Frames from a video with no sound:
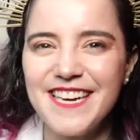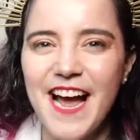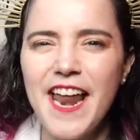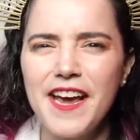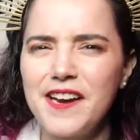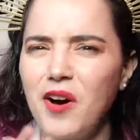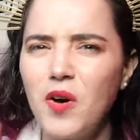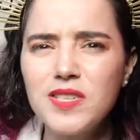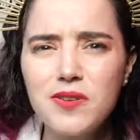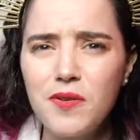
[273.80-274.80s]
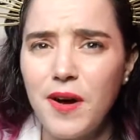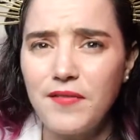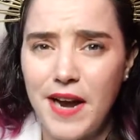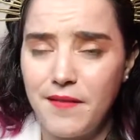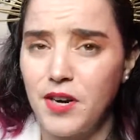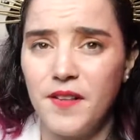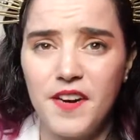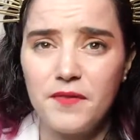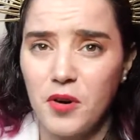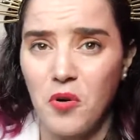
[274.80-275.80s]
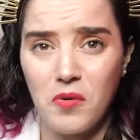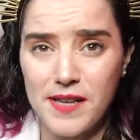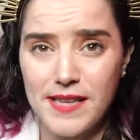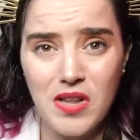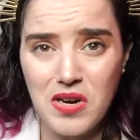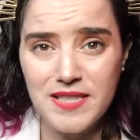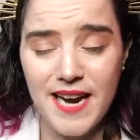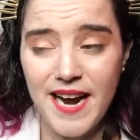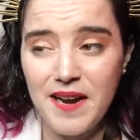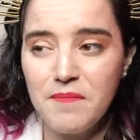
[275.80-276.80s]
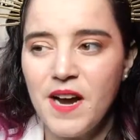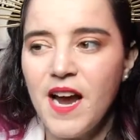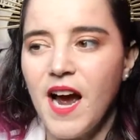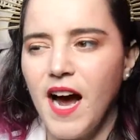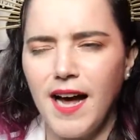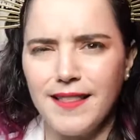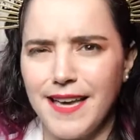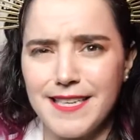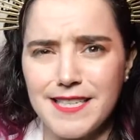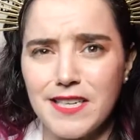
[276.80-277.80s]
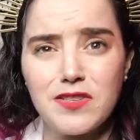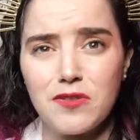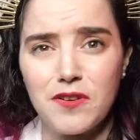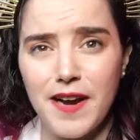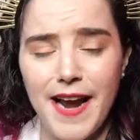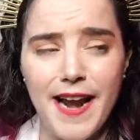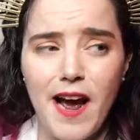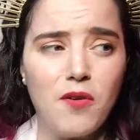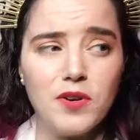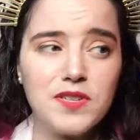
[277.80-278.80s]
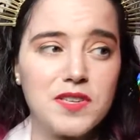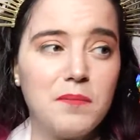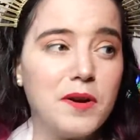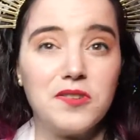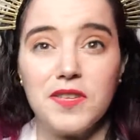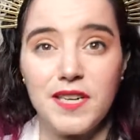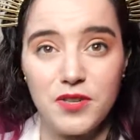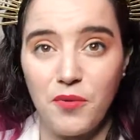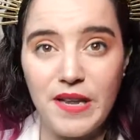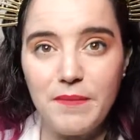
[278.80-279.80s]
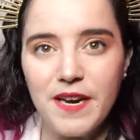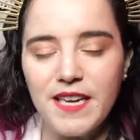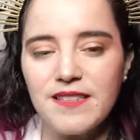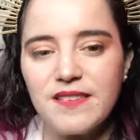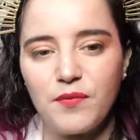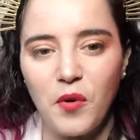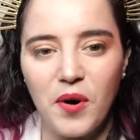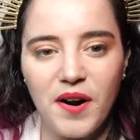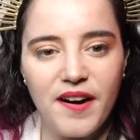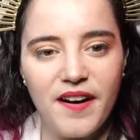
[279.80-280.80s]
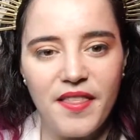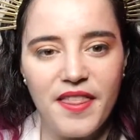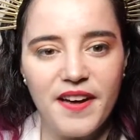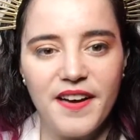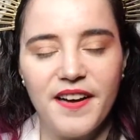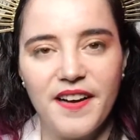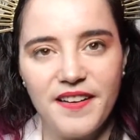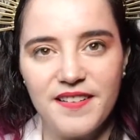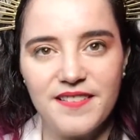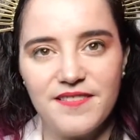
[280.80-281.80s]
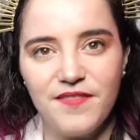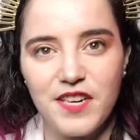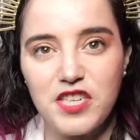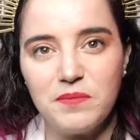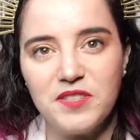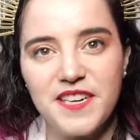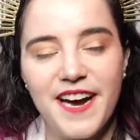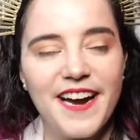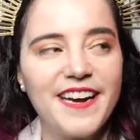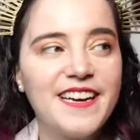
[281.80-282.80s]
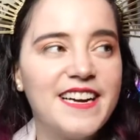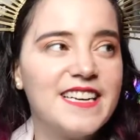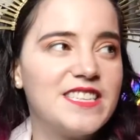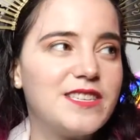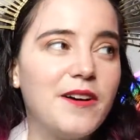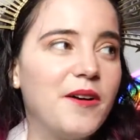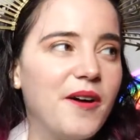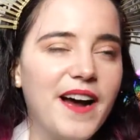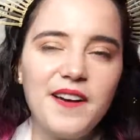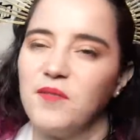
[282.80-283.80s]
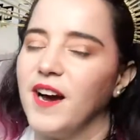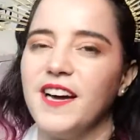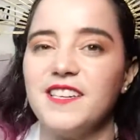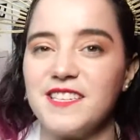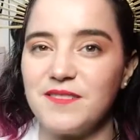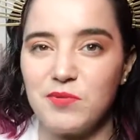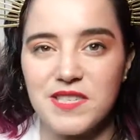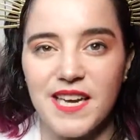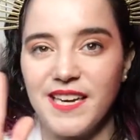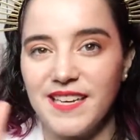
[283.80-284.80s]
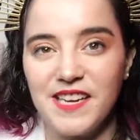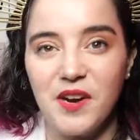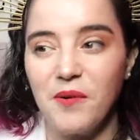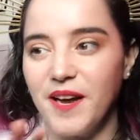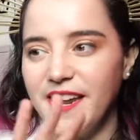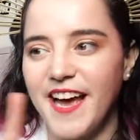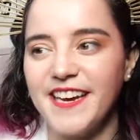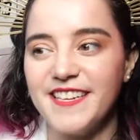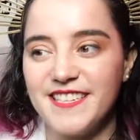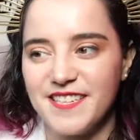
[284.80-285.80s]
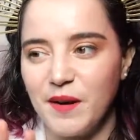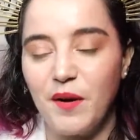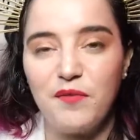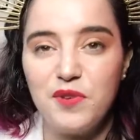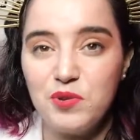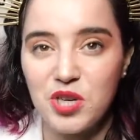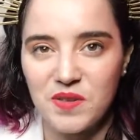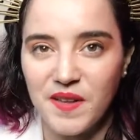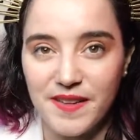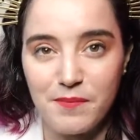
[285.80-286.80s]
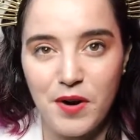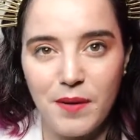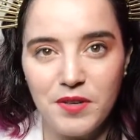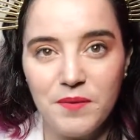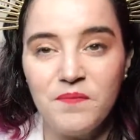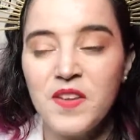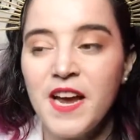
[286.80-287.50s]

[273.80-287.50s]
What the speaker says: and also you have to have it on there for a really long time, 6 or 8 hours compared to 20 minutes for the vegetable dye. So I just was like, you know what, henna is a future Lily problem.